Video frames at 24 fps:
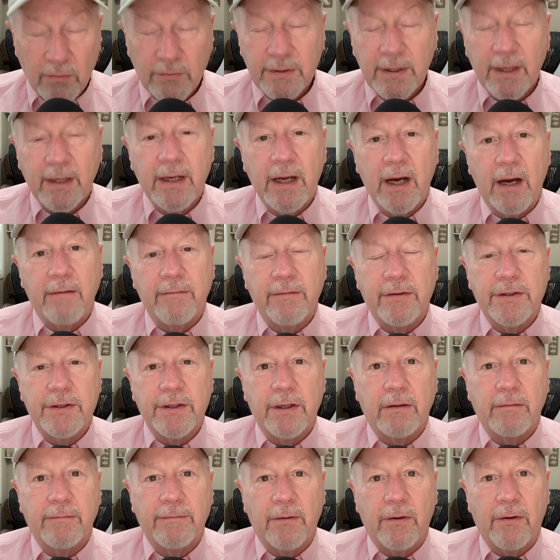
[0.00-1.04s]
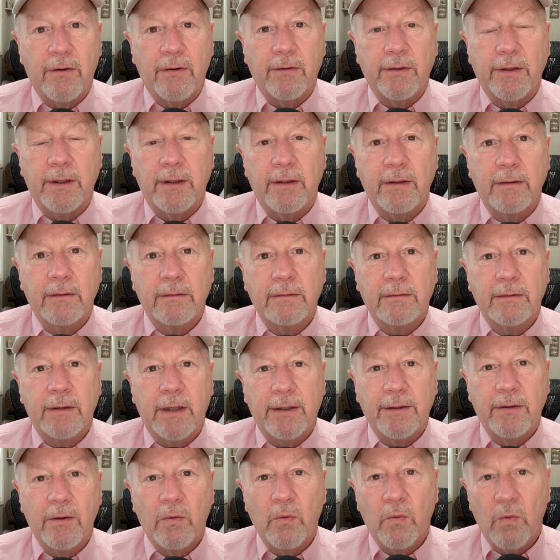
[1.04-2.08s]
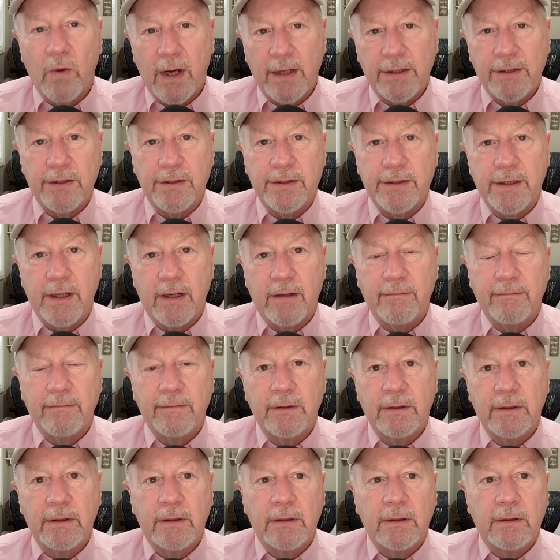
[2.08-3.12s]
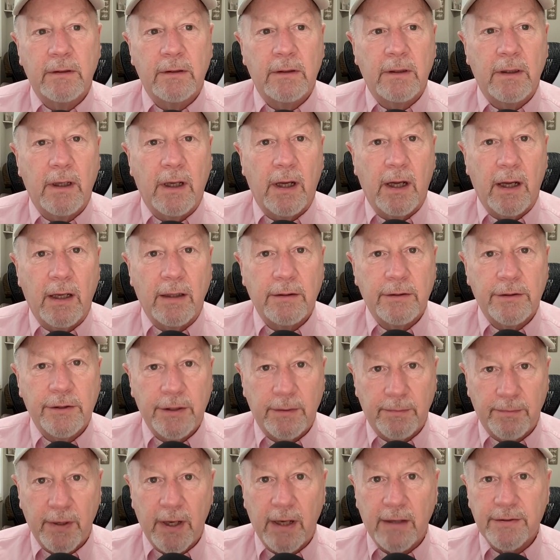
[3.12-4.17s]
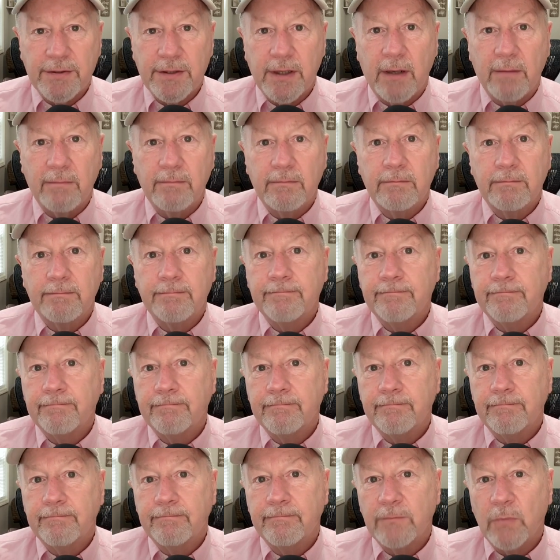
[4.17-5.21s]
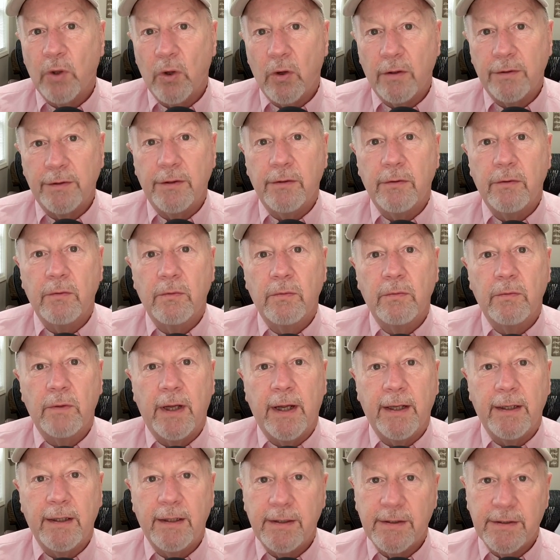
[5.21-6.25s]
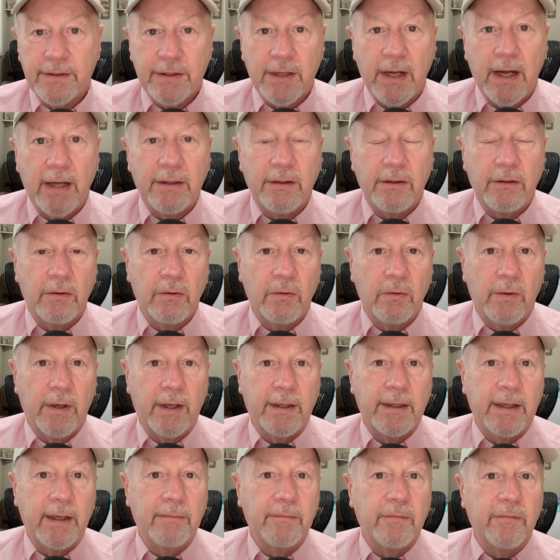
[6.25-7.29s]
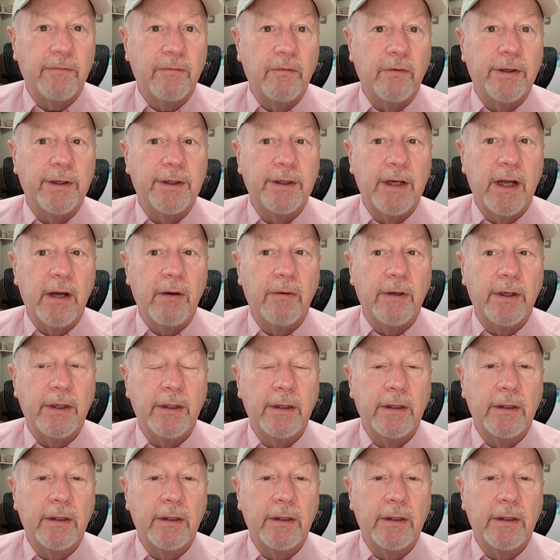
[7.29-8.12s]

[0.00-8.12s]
take care of yourself early and don't watch yourself, shit piles up on you and inside you, and then before you know it,